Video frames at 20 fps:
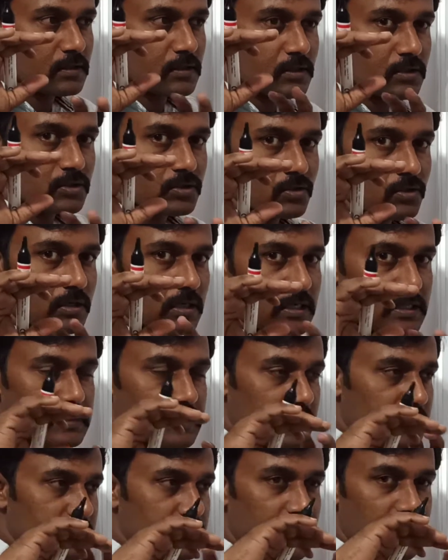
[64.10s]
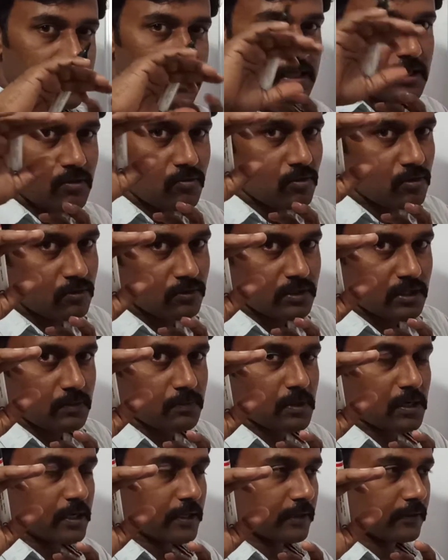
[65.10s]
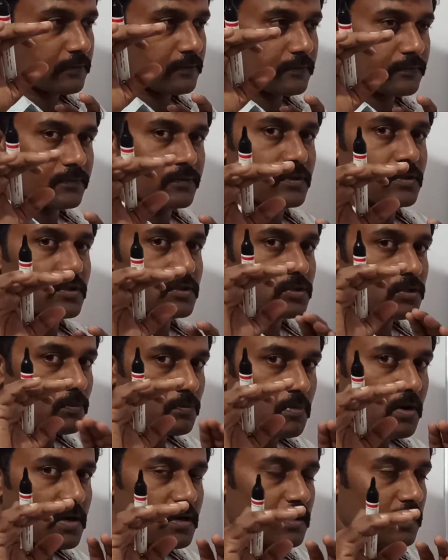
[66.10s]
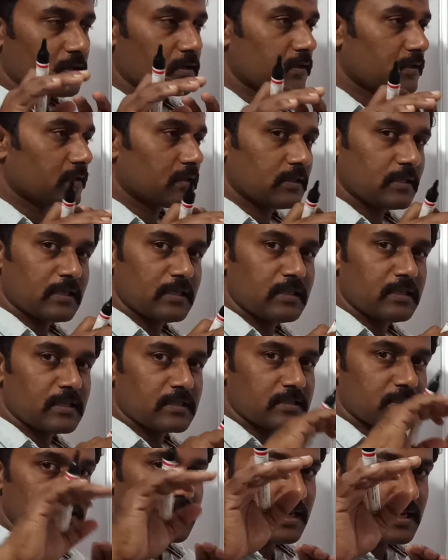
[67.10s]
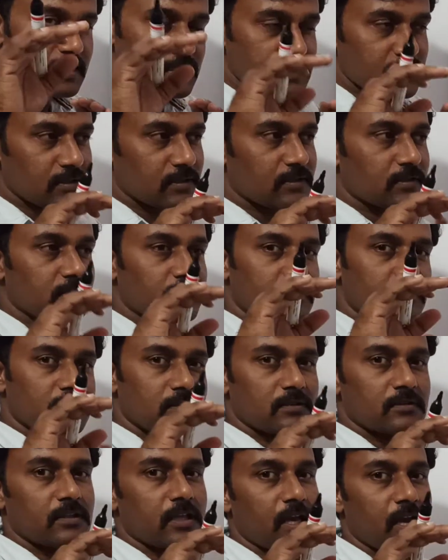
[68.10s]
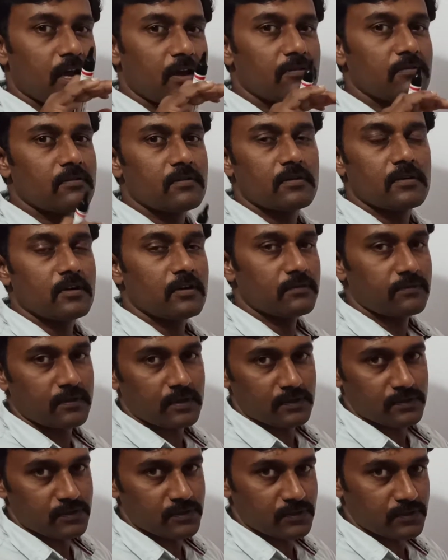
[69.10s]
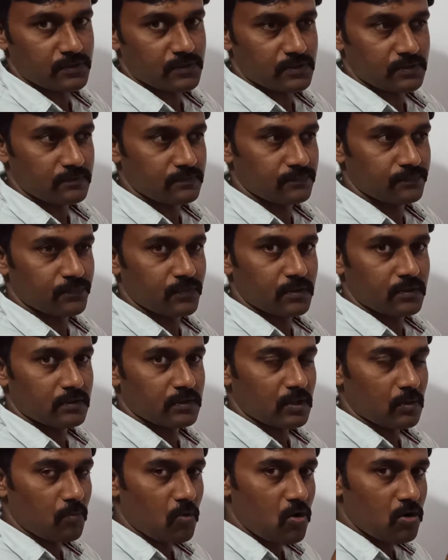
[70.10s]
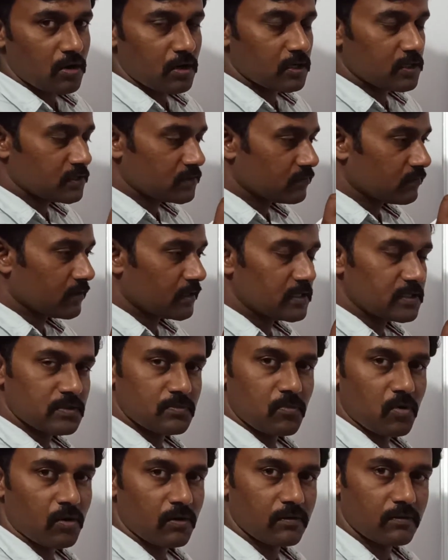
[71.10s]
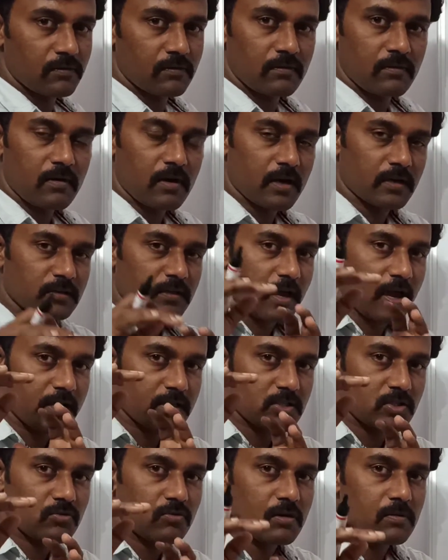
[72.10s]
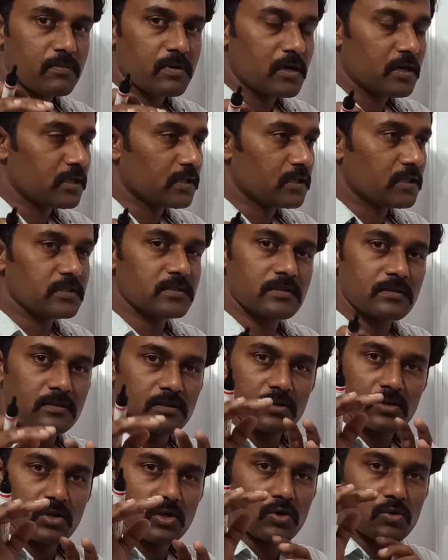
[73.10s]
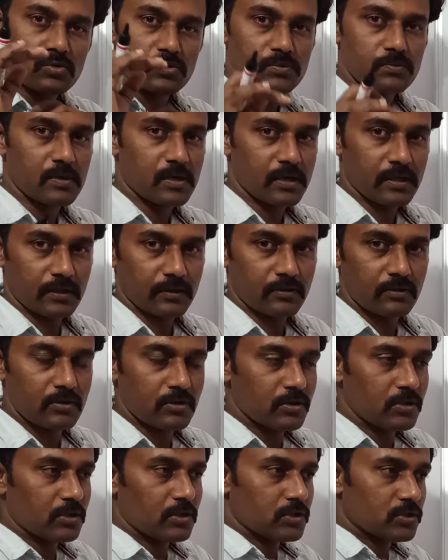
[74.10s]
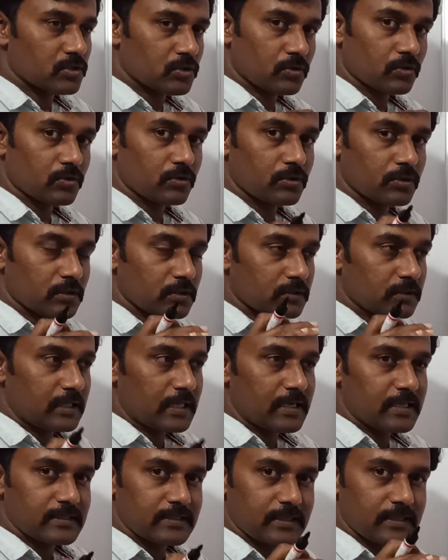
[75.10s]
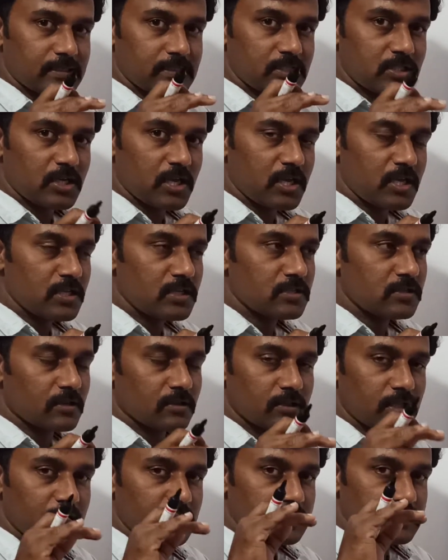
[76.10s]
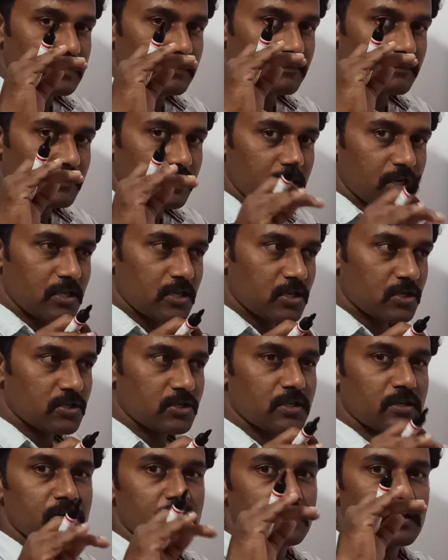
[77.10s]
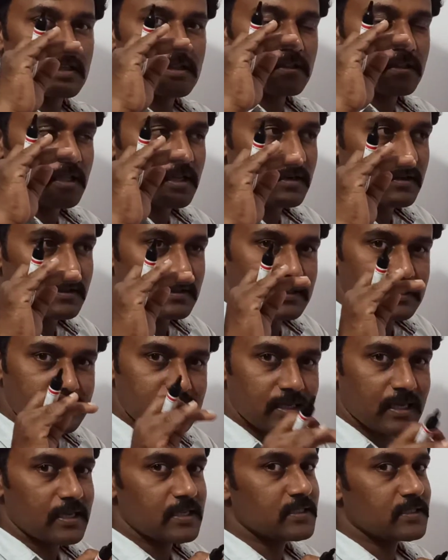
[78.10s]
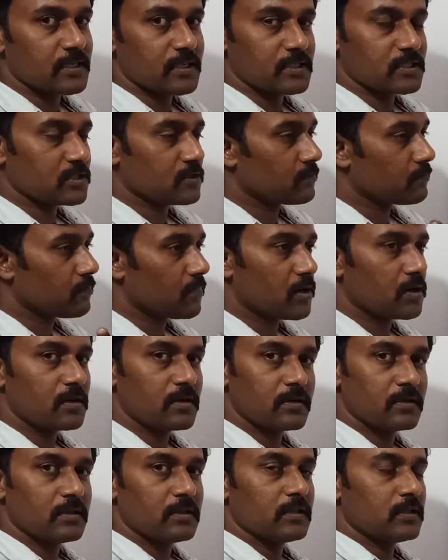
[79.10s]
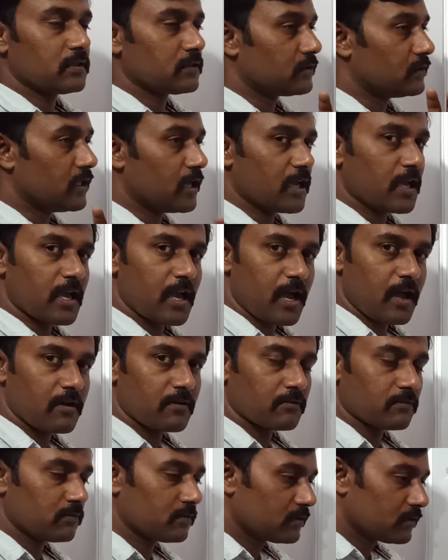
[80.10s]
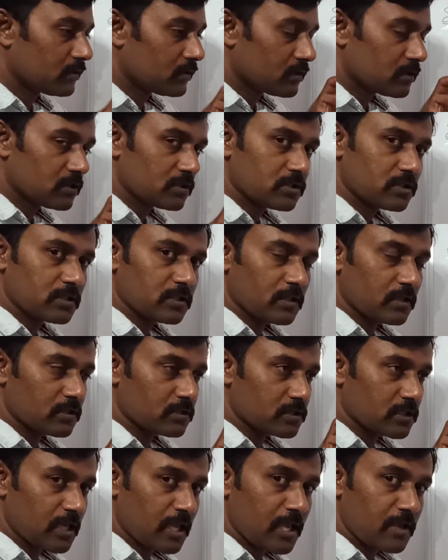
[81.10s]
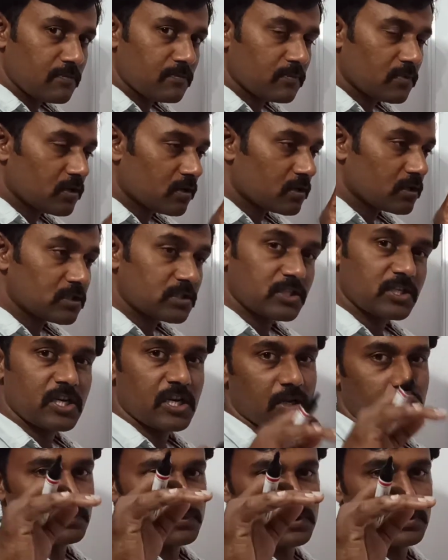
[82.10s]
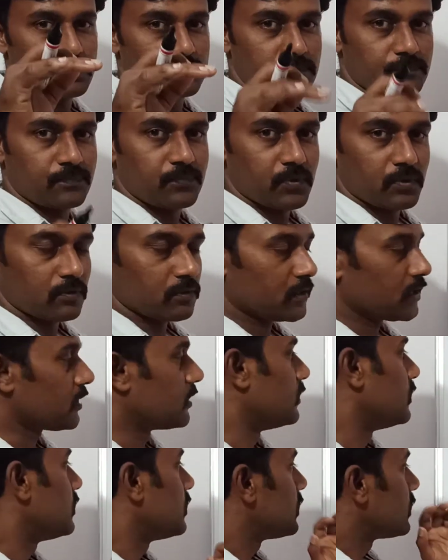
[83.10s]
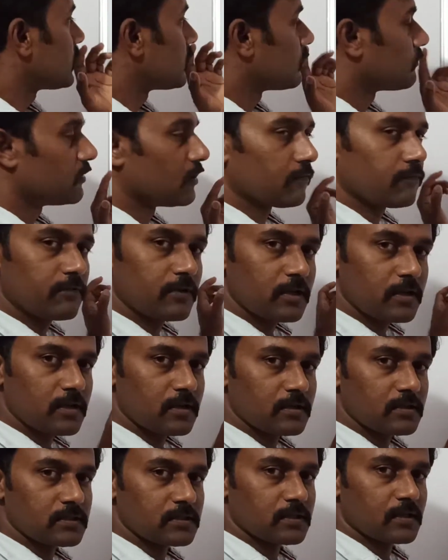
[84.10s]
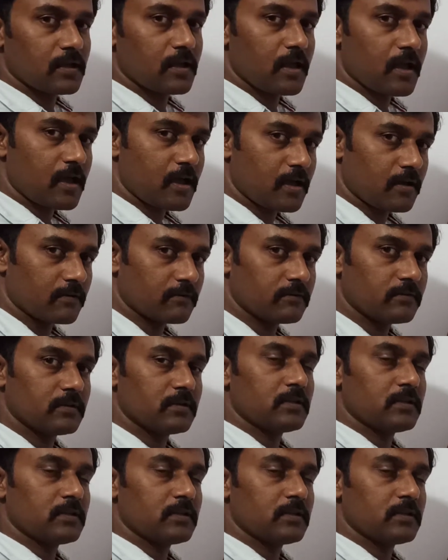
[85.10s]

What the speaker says: so it is exactly equal to that building. So but in the size they have differences. The model is very small and the actual building is huge building. So there is a change, there is a variation in their sizes, but they have same shapes. Okay, if the figures have